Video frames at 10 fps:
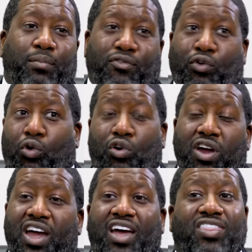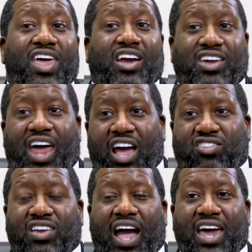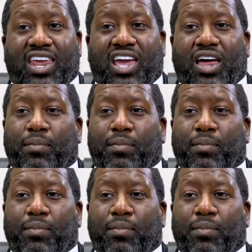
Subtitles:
before they could actually got in.